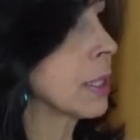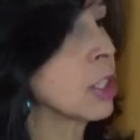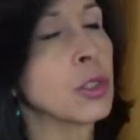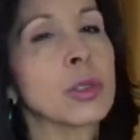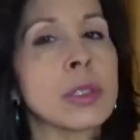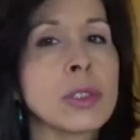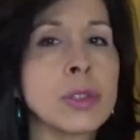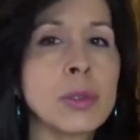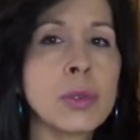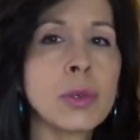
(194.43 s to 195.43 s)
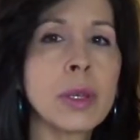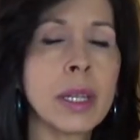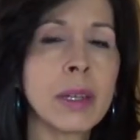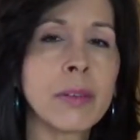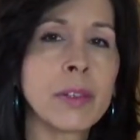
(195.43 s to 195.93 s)
that you could do
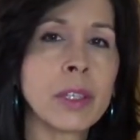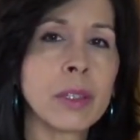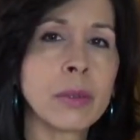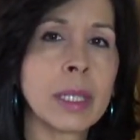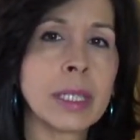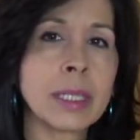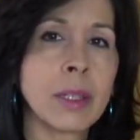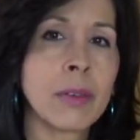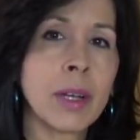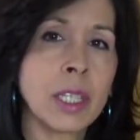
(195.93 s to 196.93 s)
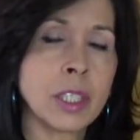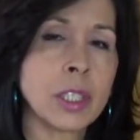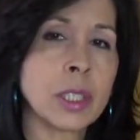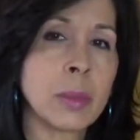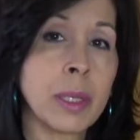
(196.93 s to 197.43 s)
if you're really
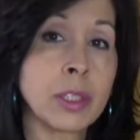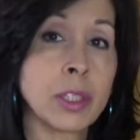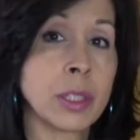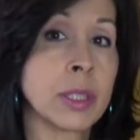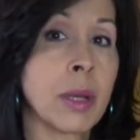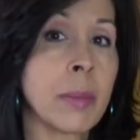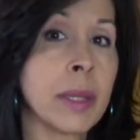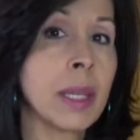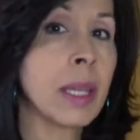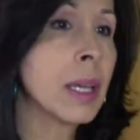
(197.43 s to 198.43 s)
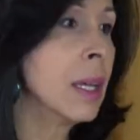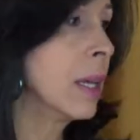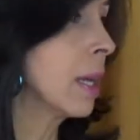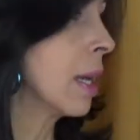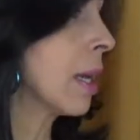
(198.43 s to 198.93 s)
self-conscious about your tummy
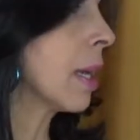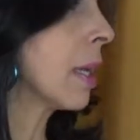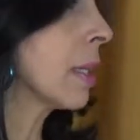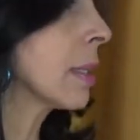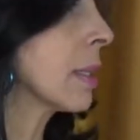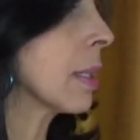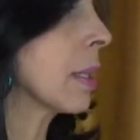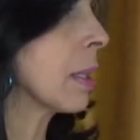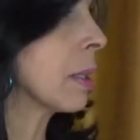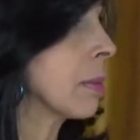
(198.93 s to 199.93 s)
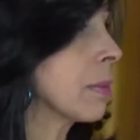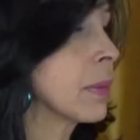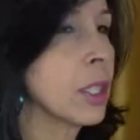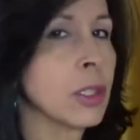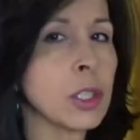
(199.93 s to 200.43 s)
and
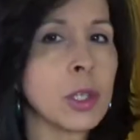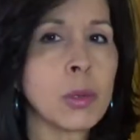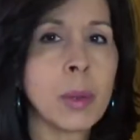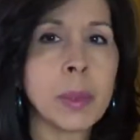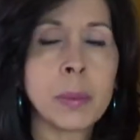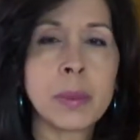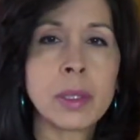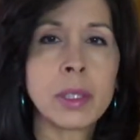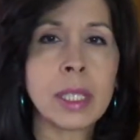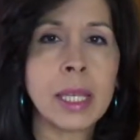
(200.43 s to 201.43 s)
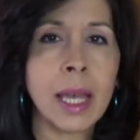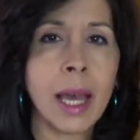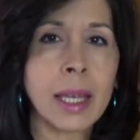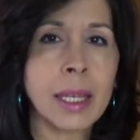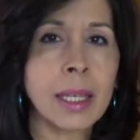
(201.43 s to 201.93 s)
you don't want people looking
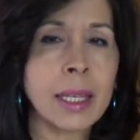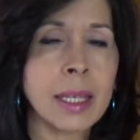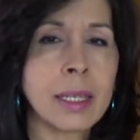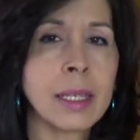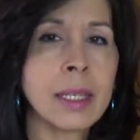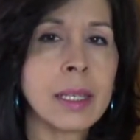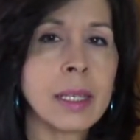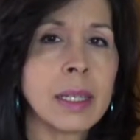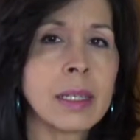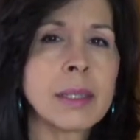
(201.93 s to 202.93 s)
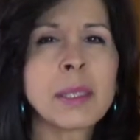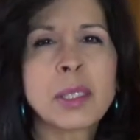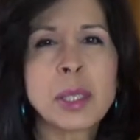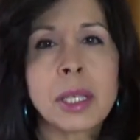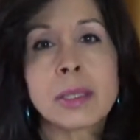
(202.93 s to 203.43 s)
at it. And
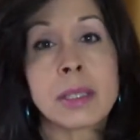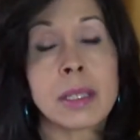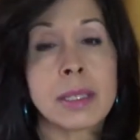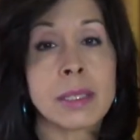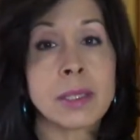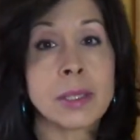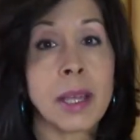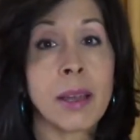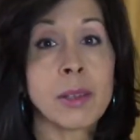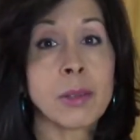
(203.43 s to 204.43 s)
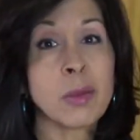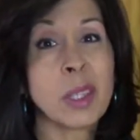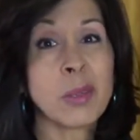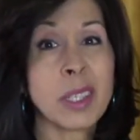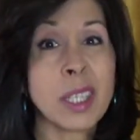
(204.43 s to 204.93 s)
there's things on us that
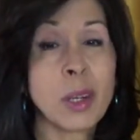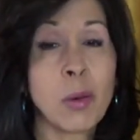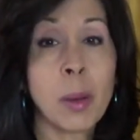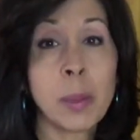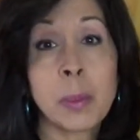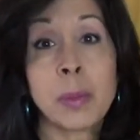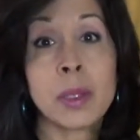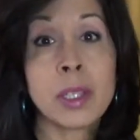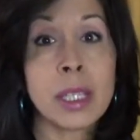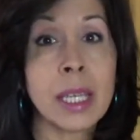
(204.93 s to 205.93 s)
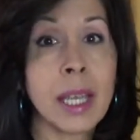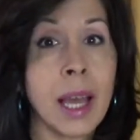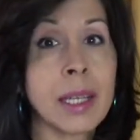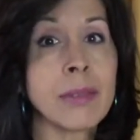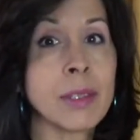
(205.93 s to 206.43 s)
we really don't want people looking
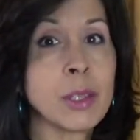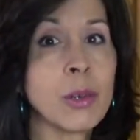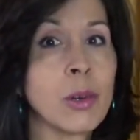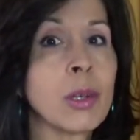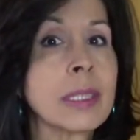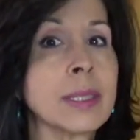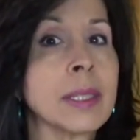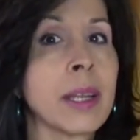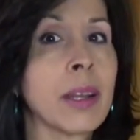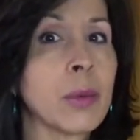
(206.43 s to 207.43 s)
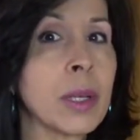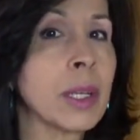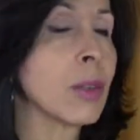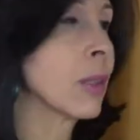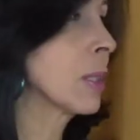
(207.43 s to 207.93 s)
at, even though it's there.
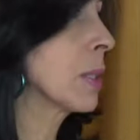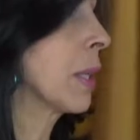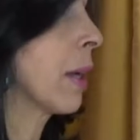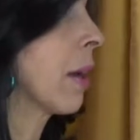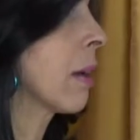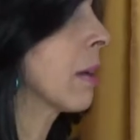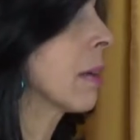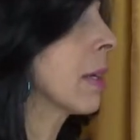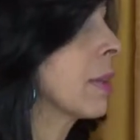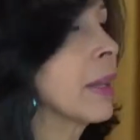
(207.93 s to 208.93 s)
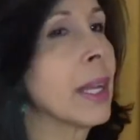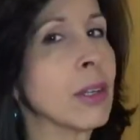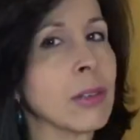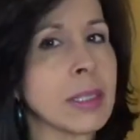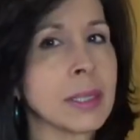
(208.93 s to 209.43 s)
We know it's there and they
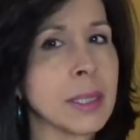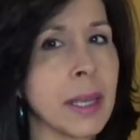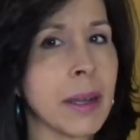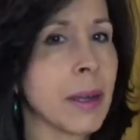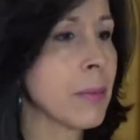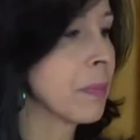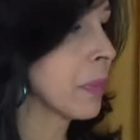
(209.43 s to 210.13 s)
know it's there.